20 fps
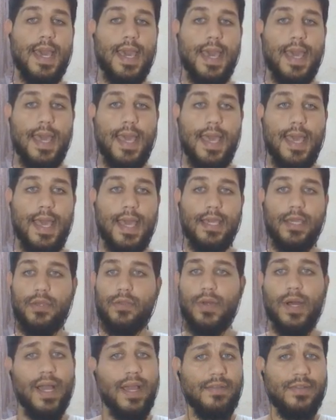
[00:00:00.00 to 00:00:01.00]
You
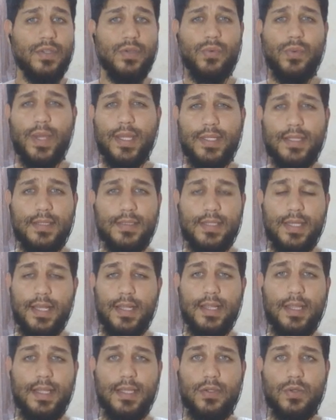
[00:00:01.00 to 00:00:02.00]
don't have to wait
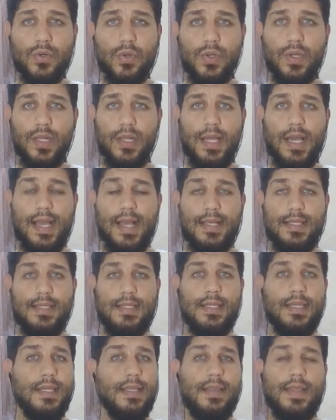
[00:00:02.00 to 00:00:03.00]
until Google has
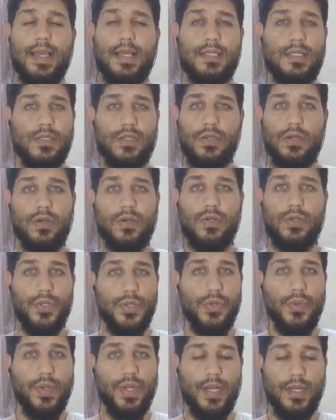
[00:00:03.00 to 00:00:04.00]
indexed your
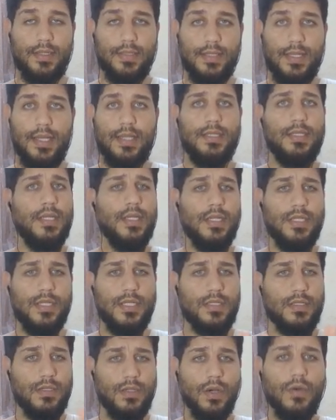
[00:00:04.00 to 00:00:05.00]
new content.
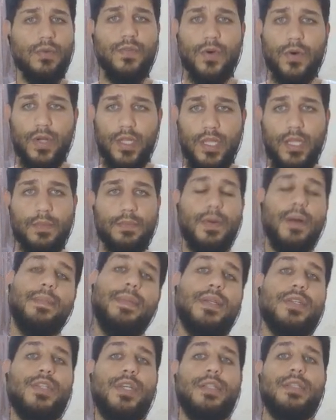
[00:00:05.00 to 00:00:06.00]
Just go for it and
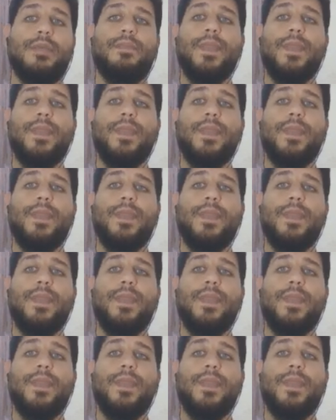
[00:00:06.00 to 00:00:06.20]
publish it.